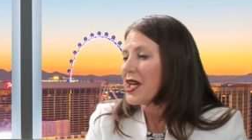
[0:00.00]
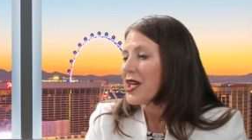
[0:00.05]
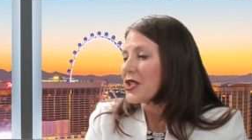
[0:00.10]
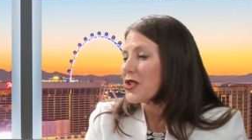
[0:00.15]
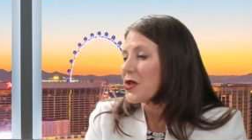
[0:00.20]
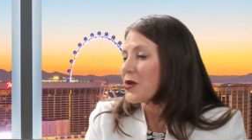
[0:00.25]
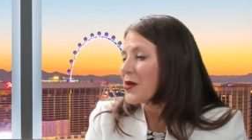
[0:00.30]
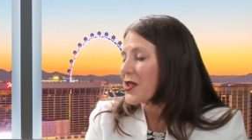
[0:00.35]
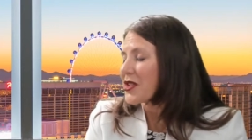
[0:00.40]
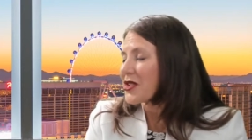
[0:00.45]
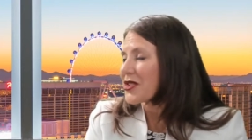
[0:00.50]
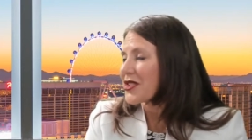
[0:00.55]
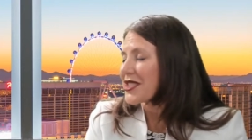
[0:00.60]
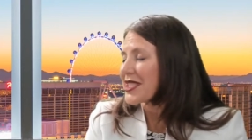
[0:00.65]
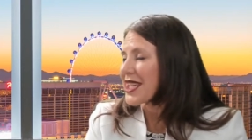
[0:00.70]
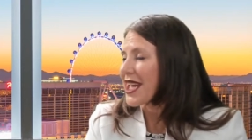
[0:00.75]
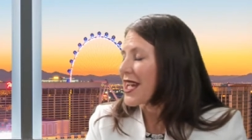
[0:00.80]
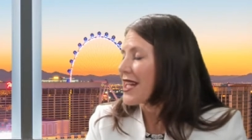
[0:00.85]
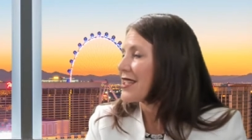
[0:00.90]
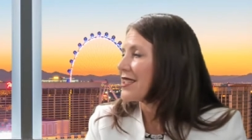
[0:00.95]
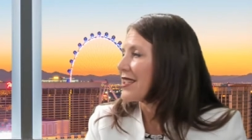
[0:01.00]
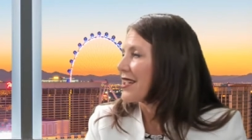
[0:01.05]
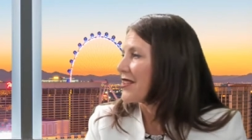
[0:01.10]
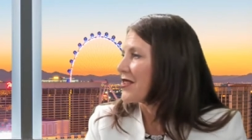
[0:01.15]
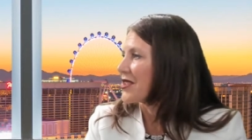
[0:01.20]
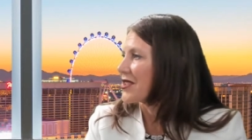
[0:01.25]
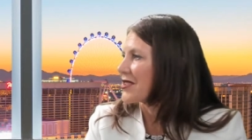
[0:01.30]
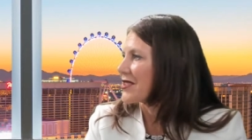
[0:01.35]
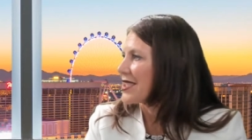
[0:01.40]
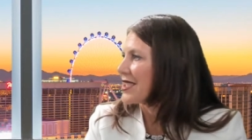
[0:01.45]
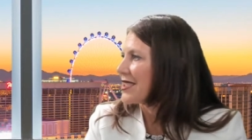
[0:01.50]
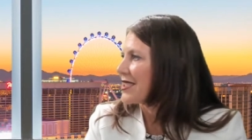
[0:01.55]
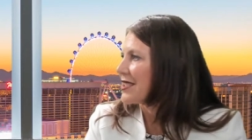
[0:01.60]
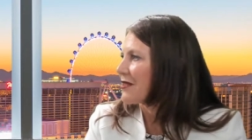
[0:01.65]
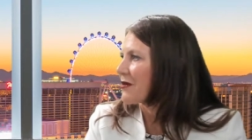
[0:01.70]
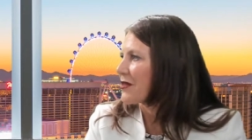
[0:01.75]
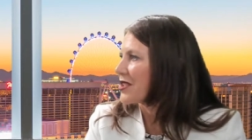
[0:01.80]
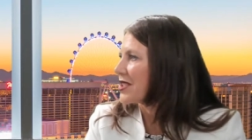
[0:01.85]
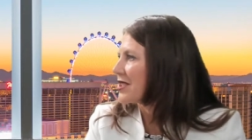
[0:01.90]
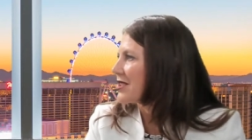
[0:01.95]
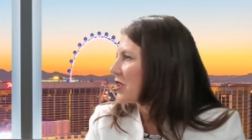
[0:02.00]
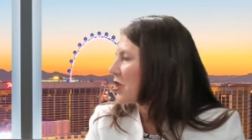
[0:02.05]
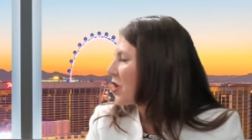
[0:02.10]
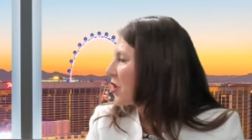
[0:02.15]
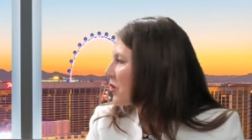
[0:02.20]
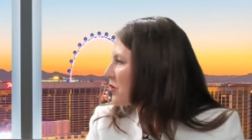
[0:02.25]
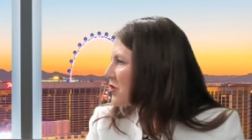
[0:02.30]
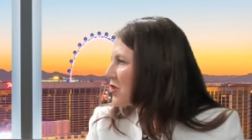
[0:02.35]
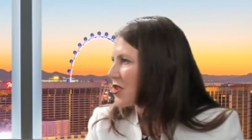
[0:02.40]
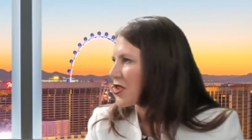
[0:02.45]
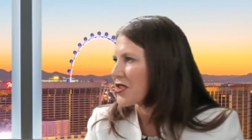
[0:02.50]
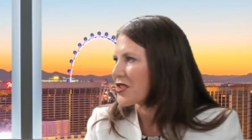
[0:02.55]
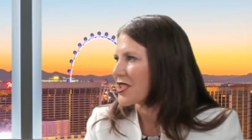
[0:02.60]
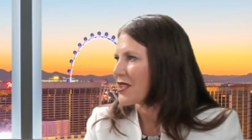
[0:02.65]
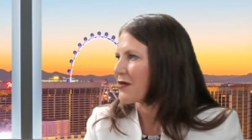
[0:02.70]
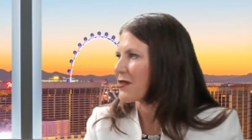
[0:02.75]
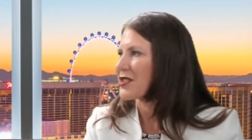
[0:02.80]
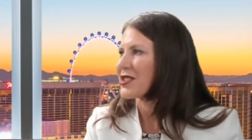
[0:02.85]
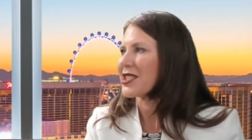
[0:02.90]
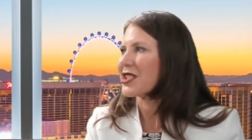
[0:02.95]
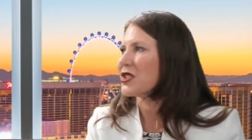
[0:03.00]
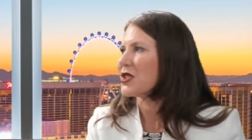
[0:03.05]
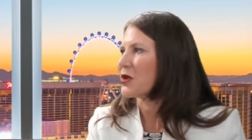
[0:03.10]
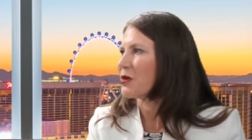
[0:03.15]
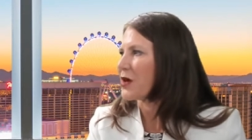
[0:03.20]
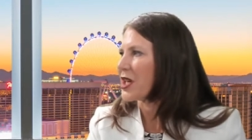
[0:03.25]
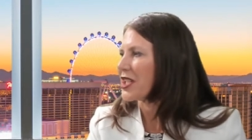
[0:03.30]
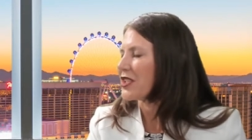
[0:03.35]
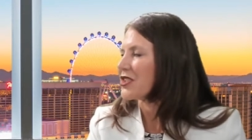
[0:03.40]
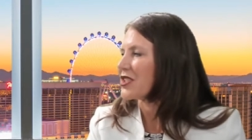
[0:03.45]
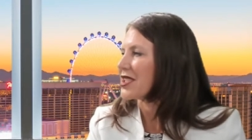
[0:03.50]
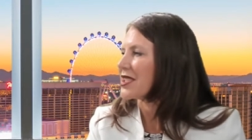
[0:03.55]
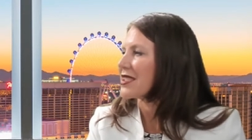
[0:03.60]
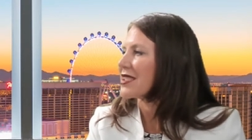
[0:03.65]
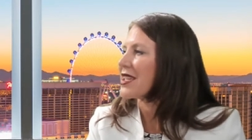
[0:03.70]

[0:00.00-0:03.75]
to understand others in different cultures, different situations.